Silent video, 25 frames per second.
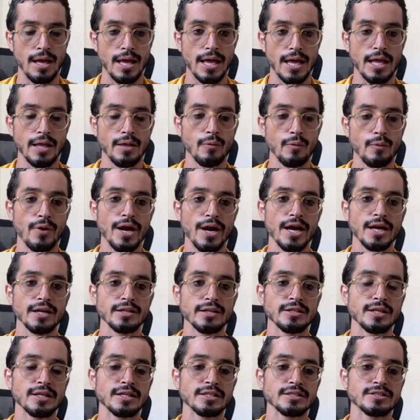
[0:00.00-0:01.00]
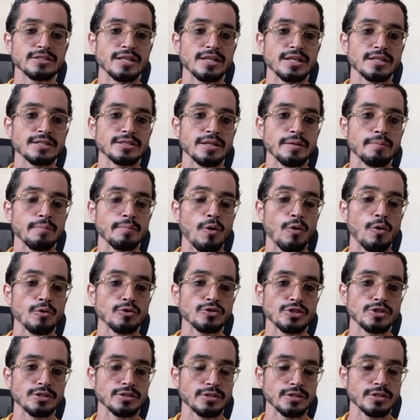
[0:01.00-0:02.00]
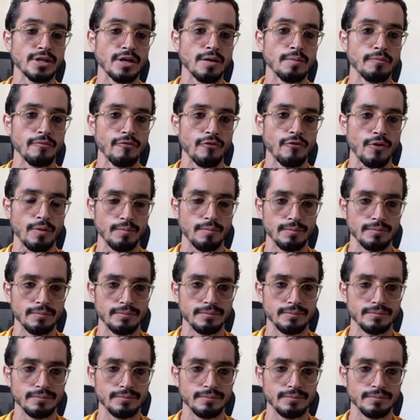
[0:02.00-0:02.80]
And where does these emotions come from?